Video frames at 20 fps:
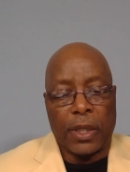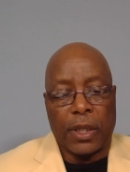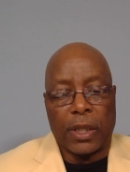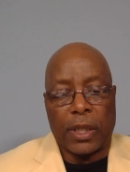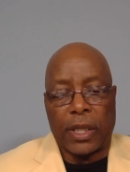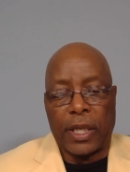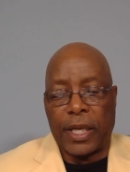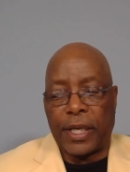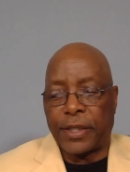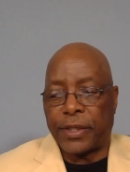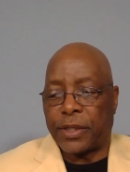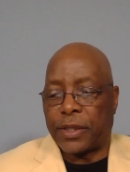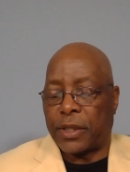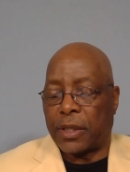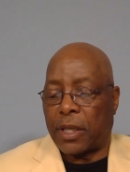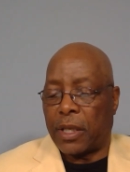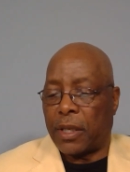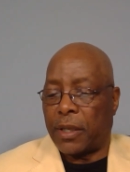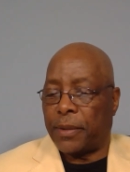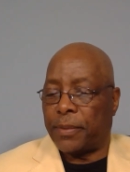let's
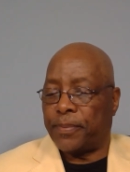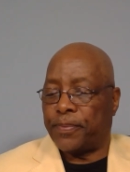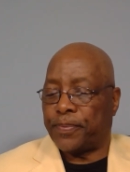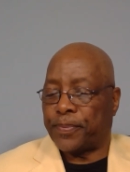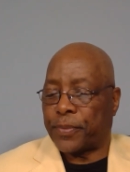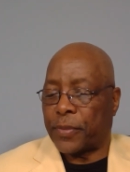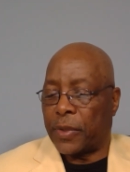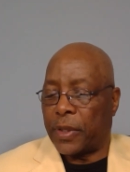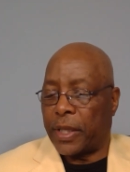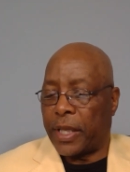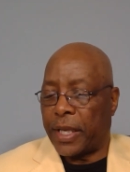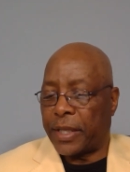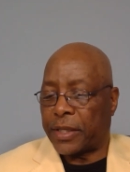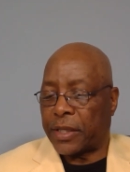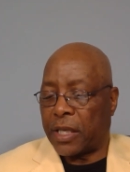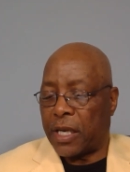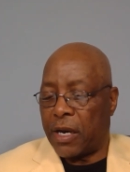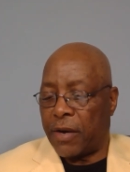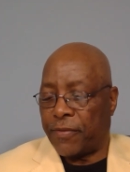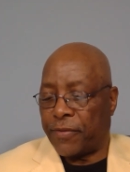um, let's
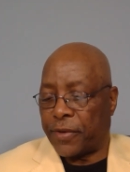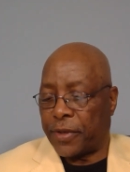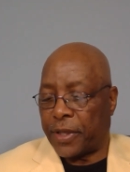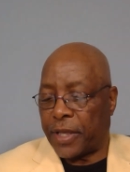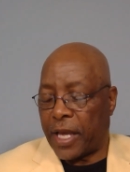comfort